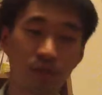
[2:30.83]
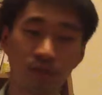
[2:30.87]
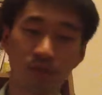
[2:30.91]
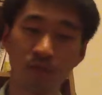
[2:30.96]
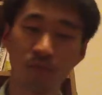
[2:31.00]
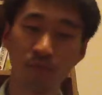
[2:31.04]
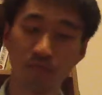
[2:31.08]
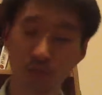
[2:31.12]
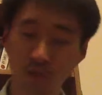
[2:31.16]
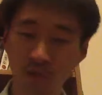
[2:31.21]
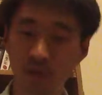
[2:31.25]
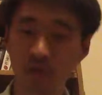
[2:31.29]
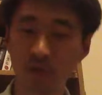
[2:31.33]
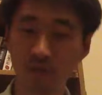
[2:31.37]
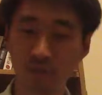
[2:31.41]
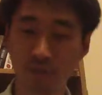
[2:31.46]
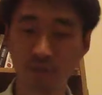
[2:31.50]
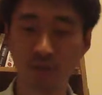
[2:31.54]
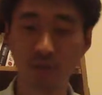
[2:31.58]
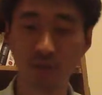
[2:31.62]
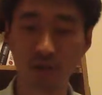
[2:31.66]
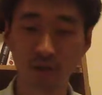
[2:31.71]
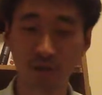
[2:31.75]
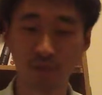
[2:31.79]
computer
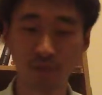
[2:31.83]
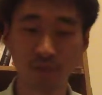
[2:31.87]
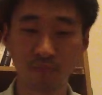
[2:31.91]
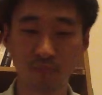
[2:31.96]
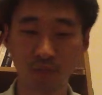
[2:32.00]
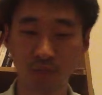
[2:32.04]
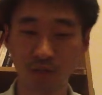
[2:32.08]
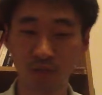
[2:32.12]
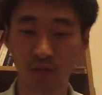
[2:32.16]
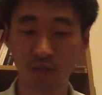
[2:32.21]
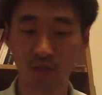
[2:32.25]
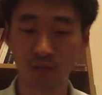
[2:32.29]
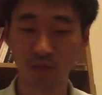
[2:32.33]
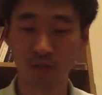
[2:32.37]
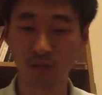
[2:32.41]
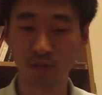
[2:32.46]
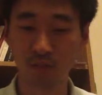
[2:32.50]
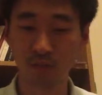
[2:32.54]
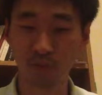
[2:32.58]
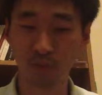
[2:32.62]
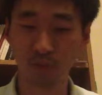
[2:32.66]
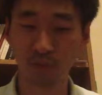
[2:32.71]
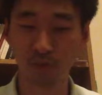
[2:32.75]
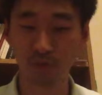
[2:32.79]
play com, uh,
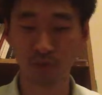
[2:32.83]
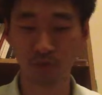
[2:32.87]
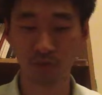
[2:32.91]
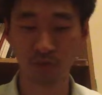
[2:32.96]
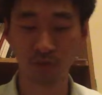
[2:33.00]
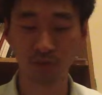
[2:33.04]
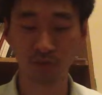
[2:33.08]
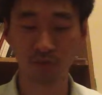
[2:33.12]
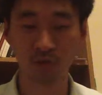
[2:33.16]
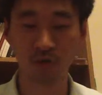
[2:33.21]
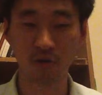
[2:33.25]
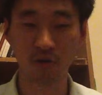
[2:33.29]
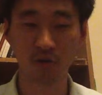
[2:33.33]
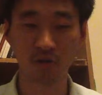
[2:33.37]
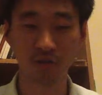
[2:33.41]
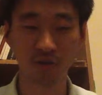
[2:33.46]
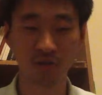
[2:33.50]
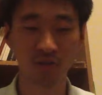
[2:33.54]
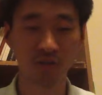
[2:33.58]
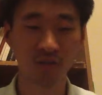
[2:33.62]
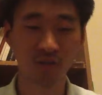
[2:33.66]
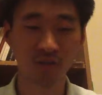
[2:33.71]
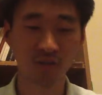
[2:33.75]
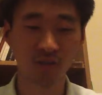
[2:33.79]
computer driven cars,